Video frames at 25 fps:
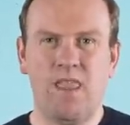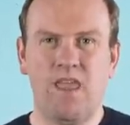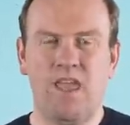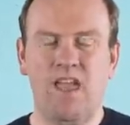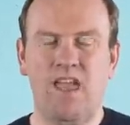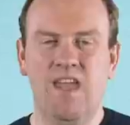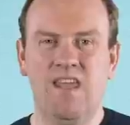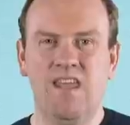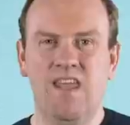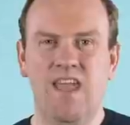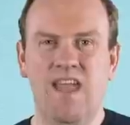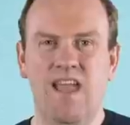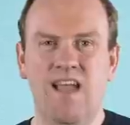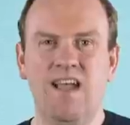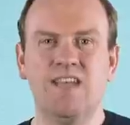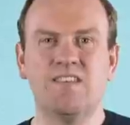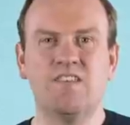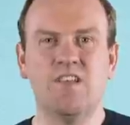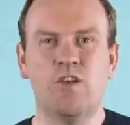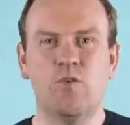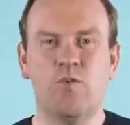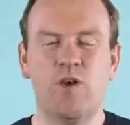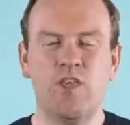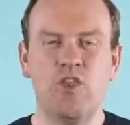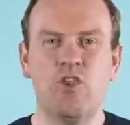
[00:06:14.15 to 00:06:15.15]
And they ask
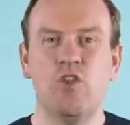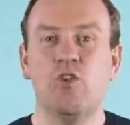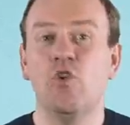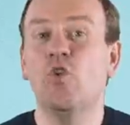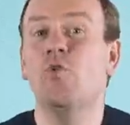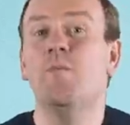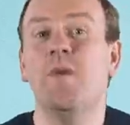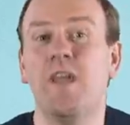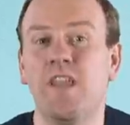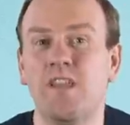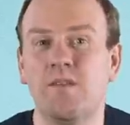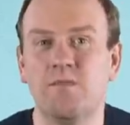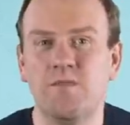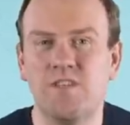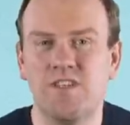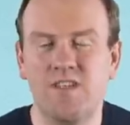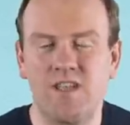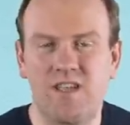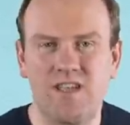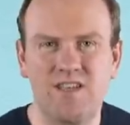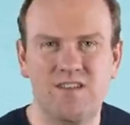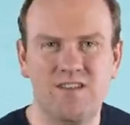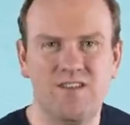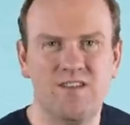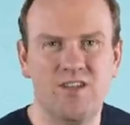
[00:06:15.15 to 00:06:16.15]
the question, who made the
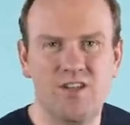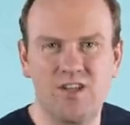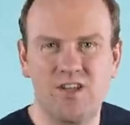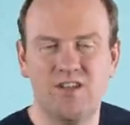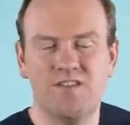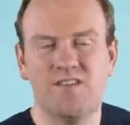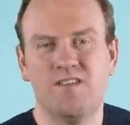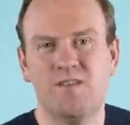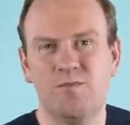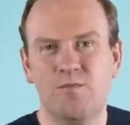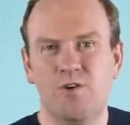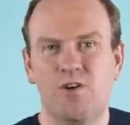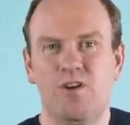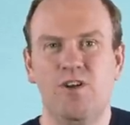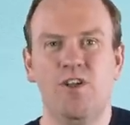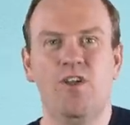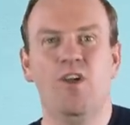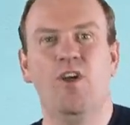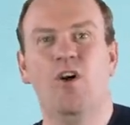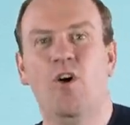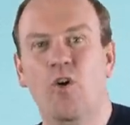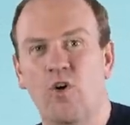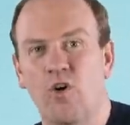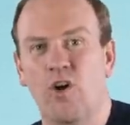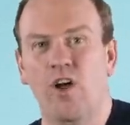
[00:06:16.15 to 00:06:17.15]
mistake? The customer
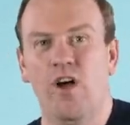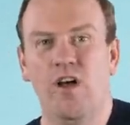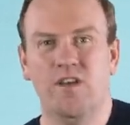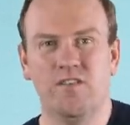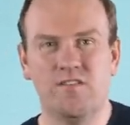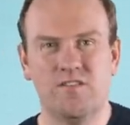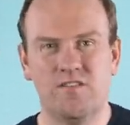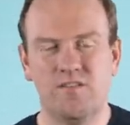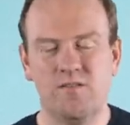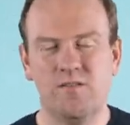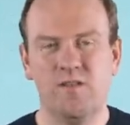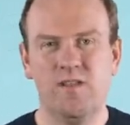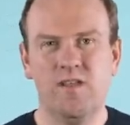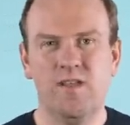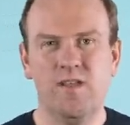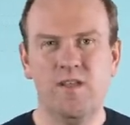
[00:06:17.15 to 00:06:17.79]
or us?